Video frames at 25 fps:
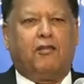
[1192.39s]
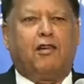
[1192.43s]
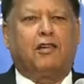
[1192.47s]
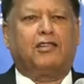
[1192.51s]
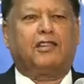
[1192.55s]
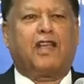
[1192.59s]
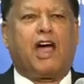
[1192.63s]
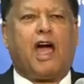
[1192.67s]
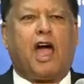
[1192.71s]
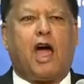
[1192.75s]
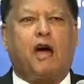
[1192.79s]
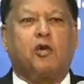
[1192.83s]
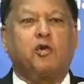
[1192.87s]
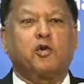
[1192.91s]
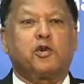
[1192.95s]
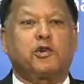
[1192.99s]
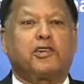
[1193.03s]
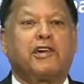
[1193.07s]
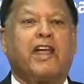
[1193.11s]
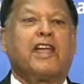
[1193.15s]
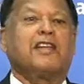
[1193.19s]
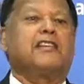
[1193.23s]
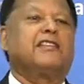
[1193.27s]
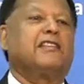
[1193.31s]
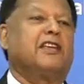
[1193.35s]
was an
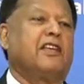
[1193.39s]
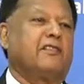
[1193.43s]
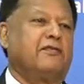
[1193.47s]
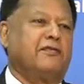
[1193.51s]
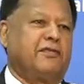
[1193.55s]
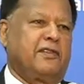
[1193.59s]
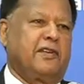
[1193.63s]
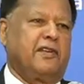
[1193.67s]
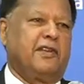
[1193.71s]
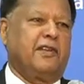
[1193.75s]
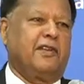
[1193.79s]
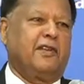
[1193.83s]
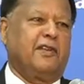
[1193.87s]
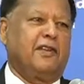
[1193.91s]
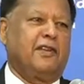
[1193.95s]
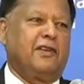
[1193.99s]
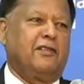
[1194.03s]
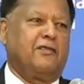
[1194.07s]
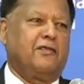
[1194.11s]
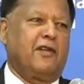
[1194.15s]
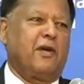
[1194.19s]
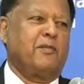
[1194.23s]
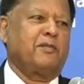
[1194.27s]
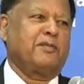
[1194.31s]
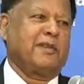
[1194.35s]
outright gift
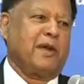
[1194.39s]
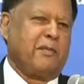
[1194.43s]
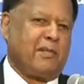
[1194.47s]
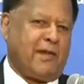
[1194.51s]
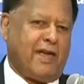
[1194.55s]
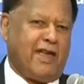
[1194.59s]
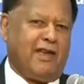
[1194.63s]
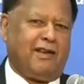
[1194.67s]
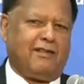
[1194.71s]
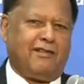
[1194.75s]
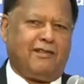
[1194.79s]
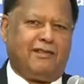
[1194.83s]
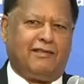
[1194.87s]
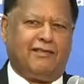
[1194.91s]
from Japan.